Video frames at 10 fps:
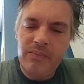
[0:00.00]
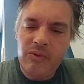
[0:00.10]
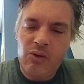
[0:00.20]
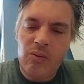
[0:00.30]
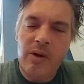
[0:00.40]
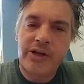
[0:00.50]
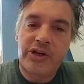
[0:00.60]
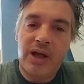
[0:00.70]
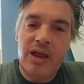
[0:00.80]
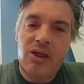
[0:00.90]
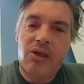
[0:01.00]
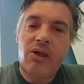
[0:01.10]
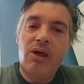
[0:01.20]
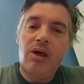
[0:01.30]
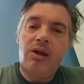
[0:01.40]
so much as
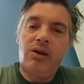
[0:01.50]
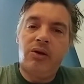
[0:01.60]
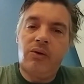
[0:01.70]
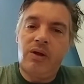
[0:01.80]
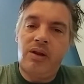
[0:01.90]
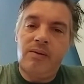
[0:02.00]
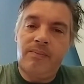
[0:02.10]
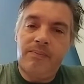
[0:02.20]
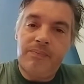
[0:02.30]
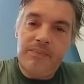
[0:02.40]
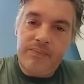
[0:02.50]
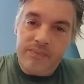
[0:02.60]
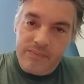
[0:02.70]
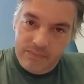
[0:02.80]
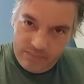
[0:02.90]
doing
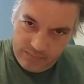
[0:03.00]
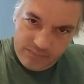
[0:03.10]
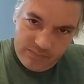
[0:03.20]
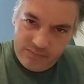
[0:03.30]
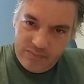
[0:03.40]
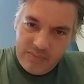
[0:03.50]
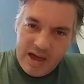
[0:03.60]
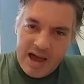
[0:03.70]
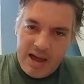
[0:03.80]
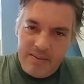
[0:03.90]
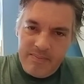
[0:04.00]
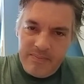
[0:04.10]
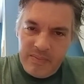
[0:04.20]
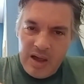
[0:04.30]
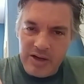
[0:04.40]
that.
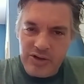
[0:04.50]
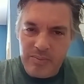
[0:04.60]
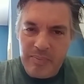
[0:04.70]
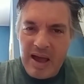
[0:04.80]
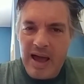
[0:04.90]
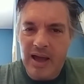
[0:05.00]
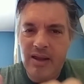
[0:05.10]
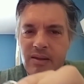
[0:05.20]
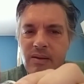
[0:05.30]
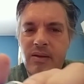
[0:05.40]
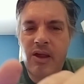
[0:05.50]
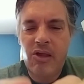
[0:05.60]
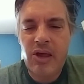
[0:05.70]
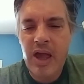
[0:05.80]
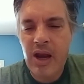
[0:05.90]
And that should pack this
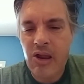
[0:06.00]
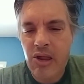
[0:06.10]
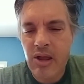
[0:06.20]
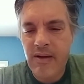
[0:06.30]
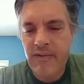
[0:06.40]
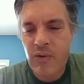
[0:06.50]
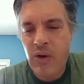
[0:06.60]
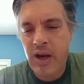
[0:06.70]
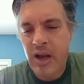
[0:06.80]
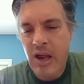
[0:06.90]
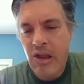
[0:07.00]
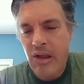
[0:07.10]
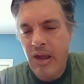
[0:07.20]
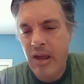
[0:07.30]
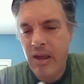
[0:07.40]
can of snuff quite nicely.